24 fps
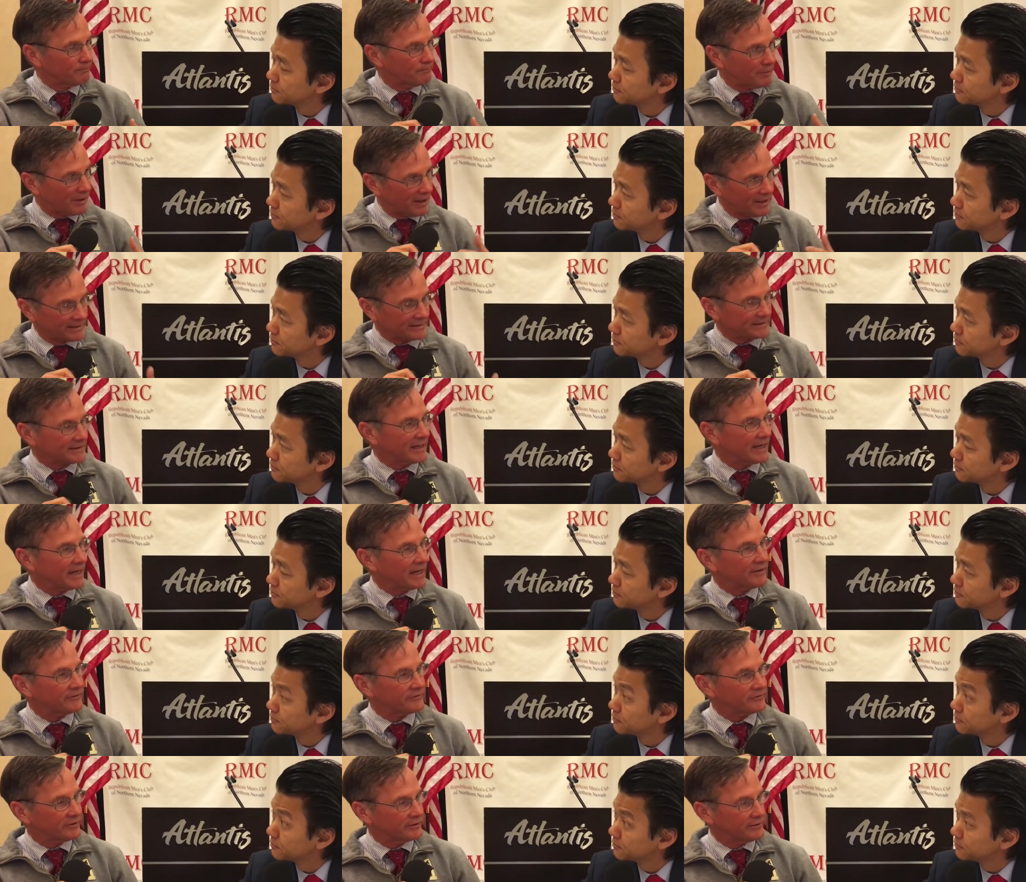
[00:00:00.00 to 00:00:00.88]

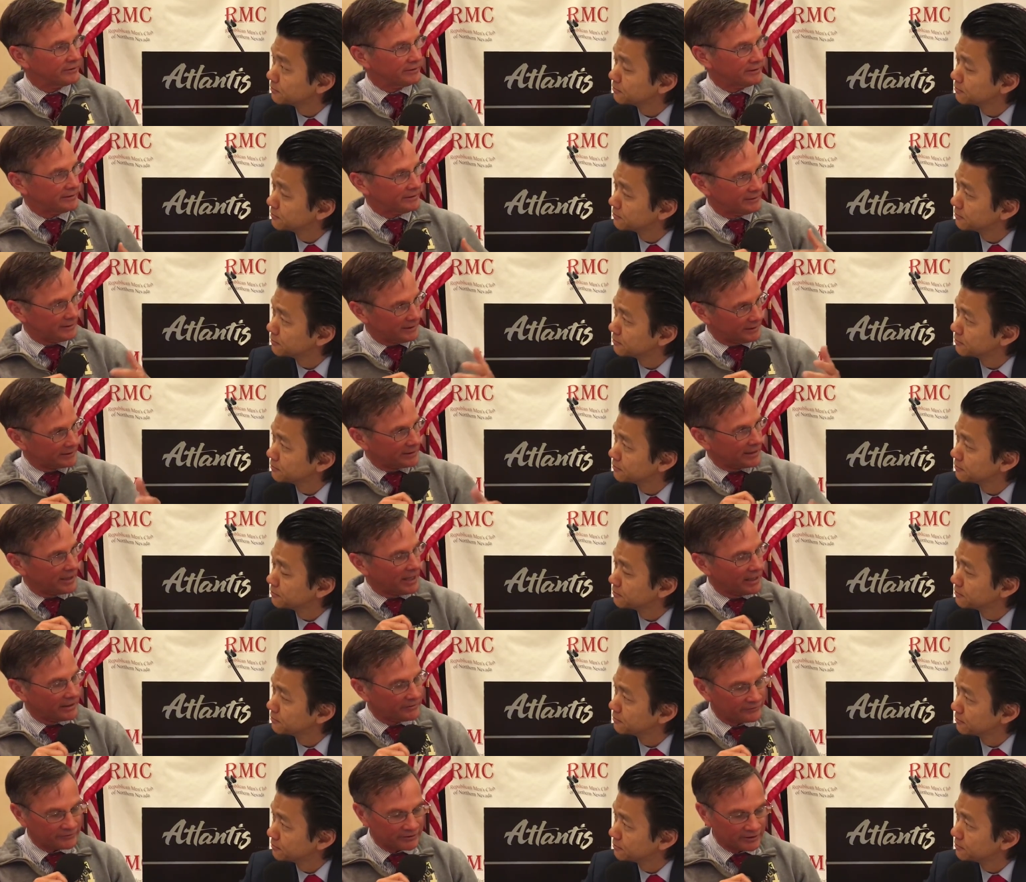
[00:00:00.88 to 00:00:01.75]
Speaker 1: podcast and the
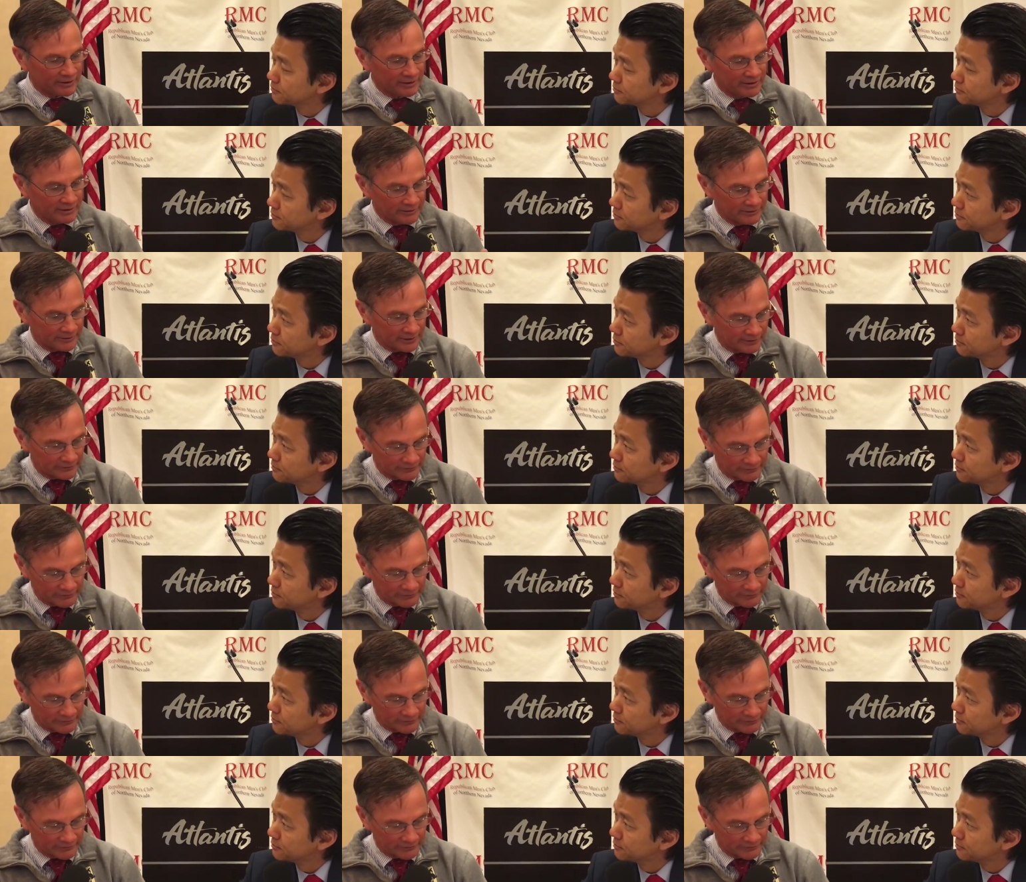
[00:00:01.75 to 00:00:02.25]
netcast, they